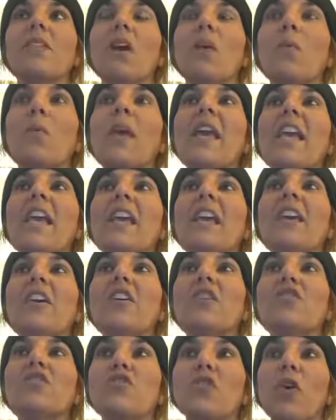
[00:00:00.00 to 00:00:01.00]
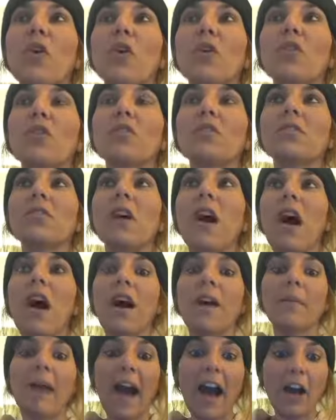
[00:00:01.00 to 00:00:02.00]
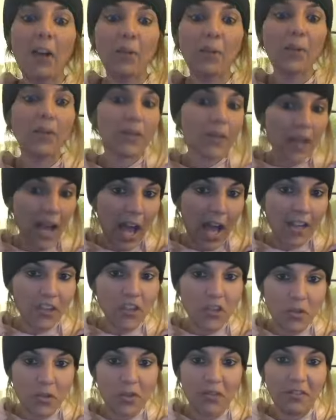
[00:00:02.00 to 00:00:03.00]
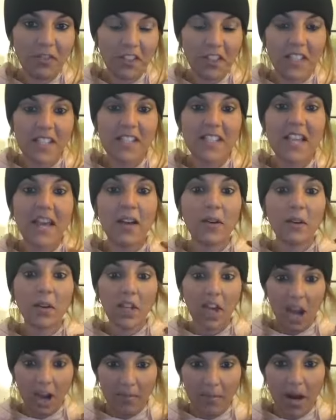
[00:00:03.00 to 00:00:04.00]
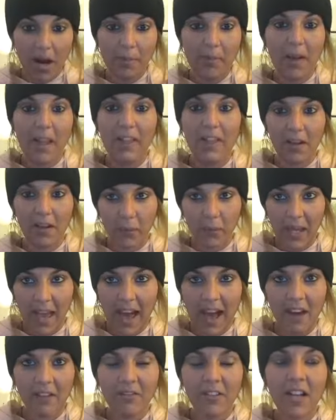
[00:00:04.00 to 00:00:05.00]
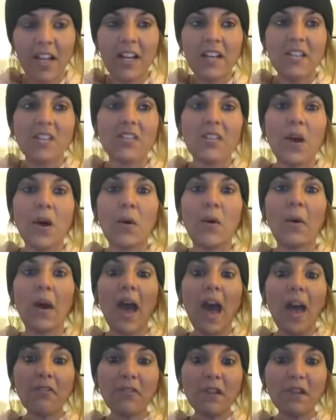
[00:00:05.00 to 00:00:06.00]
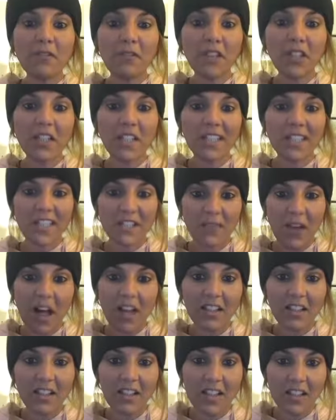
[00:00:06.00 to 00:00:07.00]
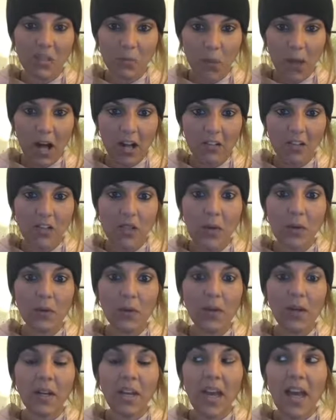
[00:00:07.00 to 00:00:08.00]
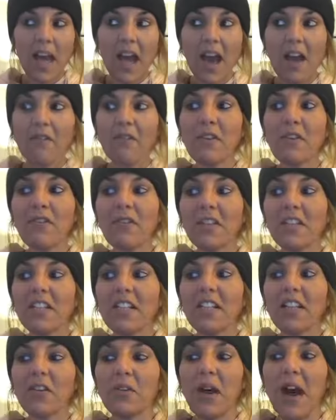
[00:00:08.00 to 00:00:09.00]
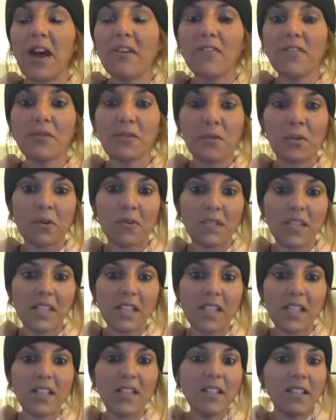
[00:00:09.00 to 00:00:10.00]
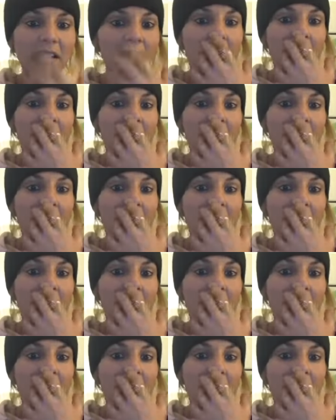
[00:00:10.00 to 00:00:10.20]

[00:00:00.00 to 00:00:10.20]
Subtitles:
we can control how we react to the feelings that come up and that we have. So every feeling is valid as well. So every feeling that you have is for a reason.